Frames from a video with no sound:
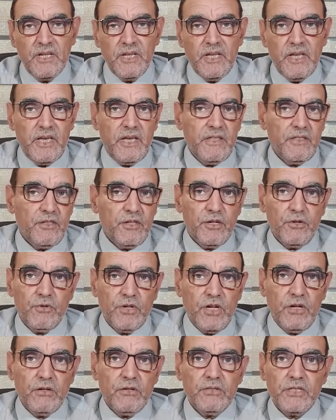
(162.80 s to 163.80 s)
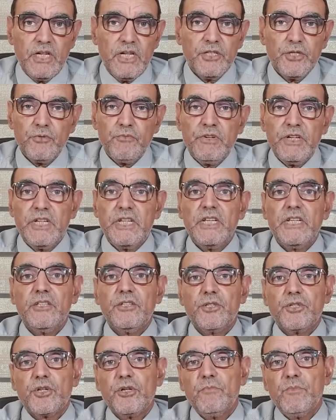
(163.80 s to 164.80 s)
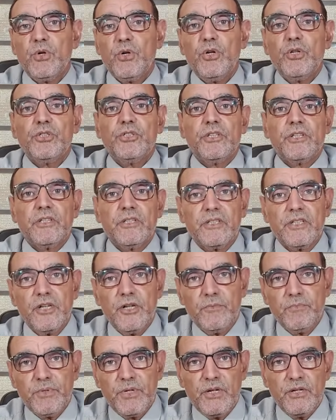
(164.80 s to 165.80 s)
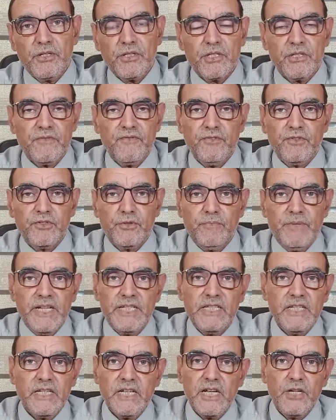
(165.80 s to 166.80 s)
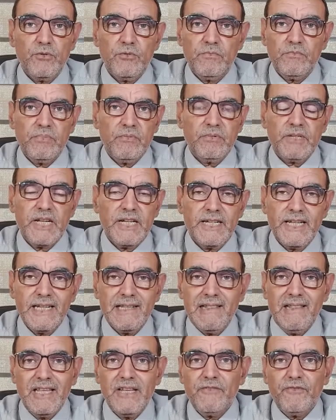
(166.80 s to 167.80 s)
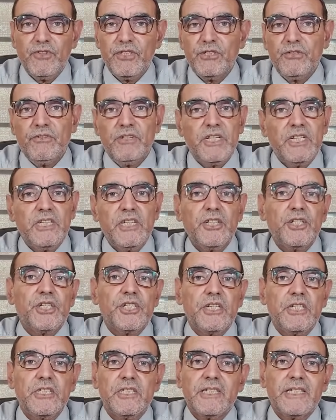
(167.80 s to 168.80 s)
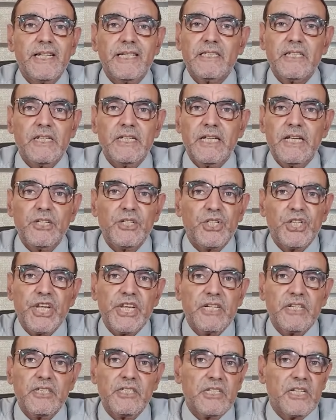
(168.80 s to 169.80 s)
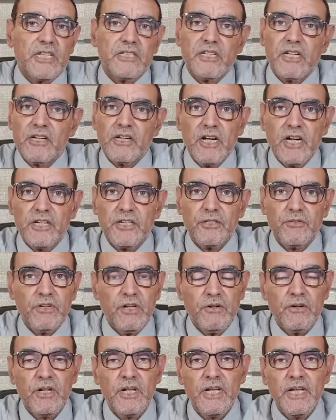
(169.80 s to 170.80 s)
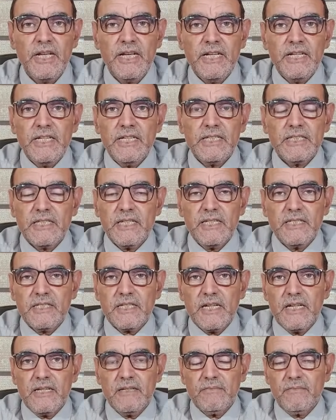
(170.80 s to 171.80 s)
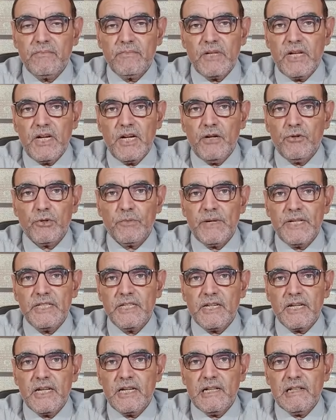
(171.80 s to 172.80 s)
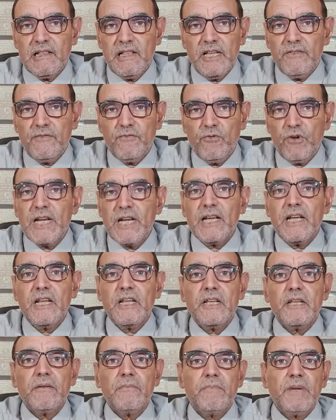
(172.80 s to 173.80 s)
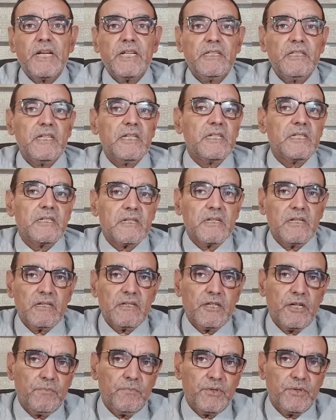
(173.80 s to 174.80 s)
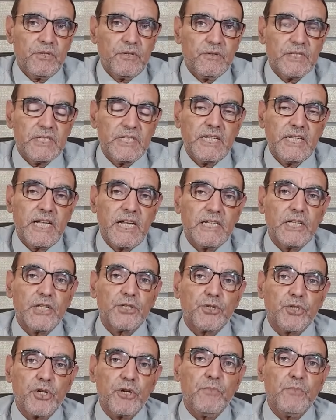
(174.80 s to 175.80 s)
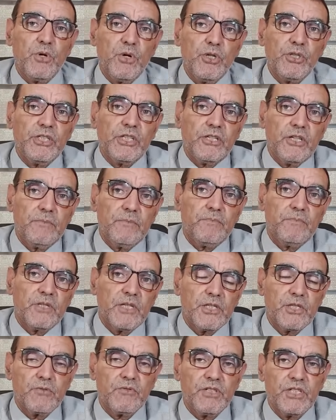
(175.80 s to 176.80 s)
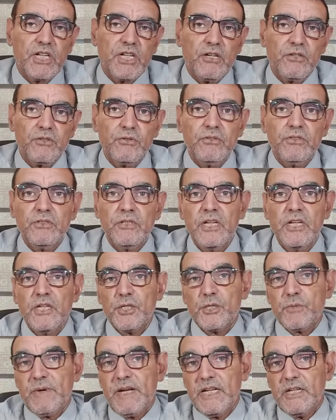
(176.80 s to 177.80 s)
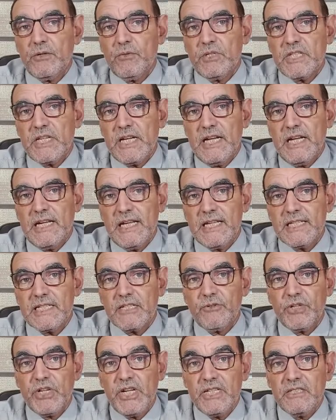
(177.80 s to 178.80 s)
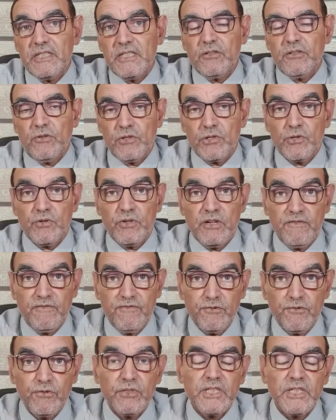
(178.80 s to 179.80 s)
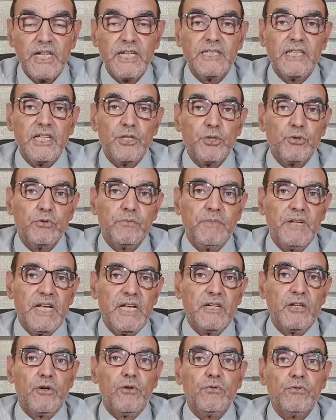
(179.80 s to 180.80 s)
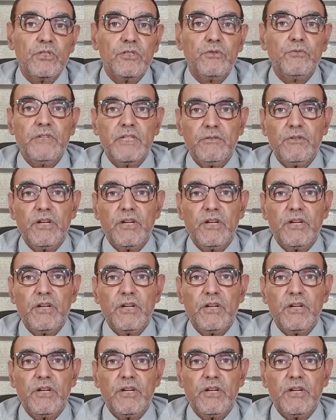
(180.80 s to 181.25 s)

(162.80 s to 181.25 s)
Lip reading: And you know that we need some other compounds, for the body cannot live with the energy. It's not an engine, it's not a car, our body cannot live only by these components. There are some other components which are good, subhanahu wa ta'ala has created also in food, and they should be included with